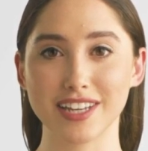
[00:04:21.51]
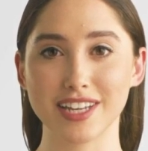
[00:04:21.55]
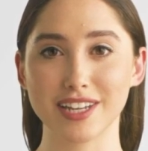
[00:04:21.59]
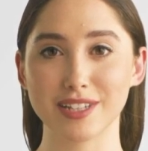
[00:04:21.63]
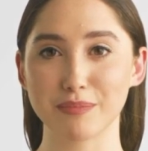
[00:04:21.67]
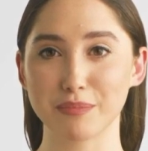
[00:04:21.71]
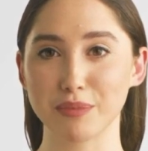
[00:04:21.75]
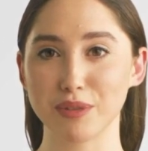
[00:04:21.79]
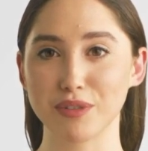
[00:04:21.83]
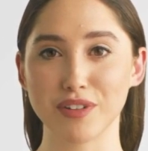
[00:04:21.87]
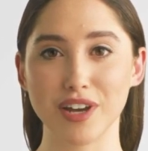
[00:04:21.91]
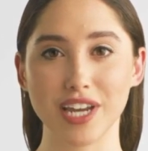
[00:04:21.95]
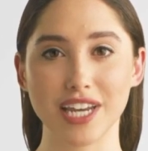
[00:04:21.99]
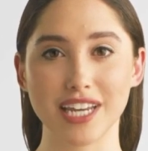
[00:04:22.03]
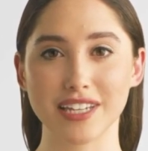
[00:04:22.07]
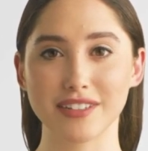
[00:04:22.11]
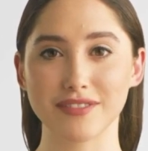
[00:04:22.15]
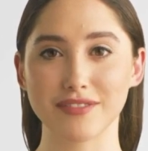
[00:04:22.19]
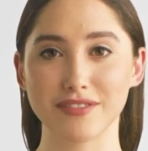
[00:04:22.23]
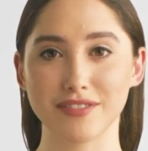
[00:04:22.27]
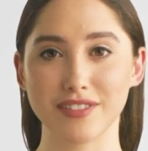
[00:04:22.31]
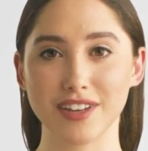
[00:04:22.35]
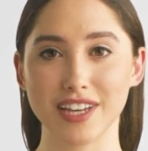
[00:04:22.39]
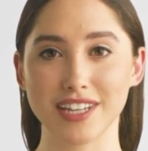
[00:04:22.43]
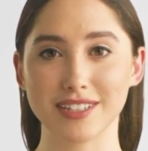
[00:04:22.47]
is providing
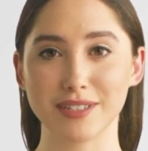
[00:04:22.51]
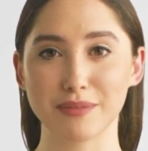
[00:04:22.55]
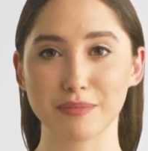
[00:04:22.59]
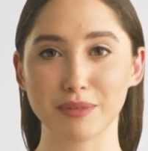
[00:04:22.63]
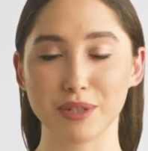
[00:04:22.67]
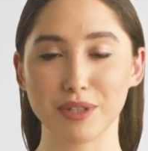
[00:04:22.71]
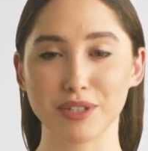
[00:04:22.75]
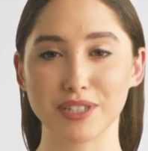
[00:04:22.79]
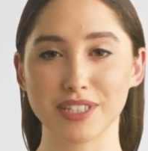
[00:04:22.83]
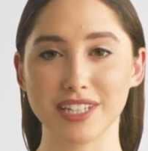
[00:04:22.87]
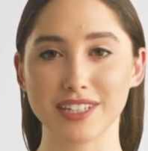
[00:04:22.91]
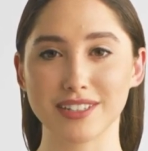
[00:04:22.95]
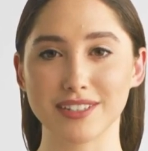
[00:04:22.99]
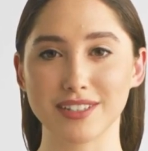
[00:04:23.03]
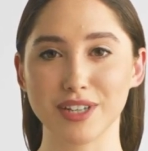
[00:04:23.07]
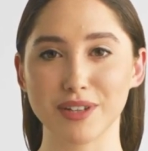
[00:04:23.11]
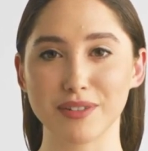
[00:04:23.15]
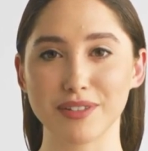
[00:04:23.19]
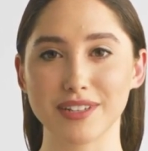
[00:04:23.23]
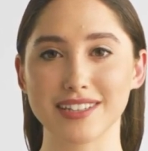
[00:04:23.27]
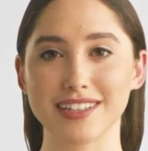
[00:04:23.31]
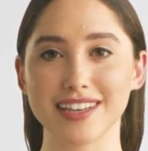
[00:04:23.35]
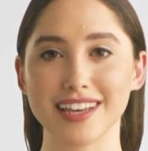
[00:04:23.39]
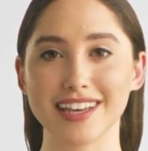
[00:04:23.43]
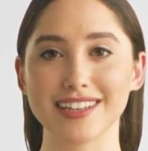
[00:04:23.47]
feasibility
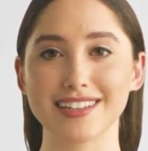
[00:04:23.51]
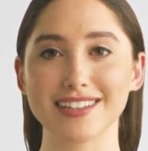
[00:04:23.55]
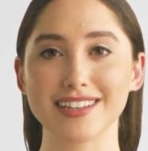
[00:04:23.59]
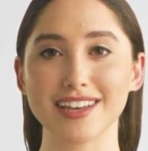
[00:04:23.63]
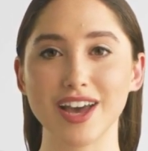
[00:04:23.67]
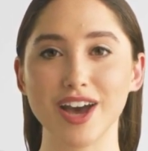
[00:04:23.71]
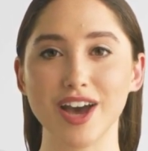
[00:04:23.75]
services